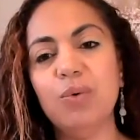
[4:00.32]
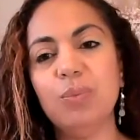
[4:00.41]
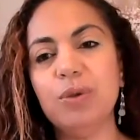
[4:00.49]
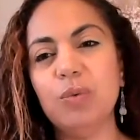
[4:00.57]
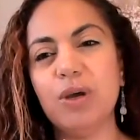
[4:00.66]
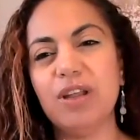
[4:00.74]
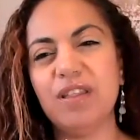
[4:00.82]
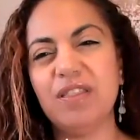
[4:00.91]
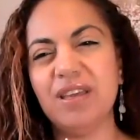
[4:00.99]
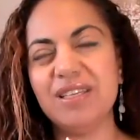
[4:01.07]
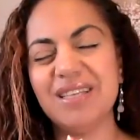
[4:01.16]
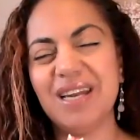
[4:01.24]
would be one of the
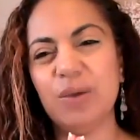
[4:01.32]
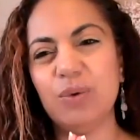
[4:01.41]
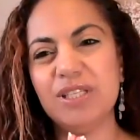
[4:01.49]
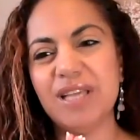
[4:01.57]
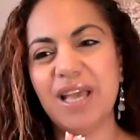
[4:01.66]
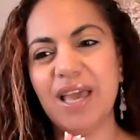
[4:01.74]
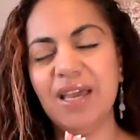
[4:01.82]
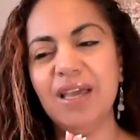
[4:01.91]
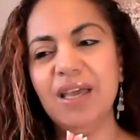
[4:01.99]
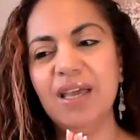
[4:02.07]
things that I would say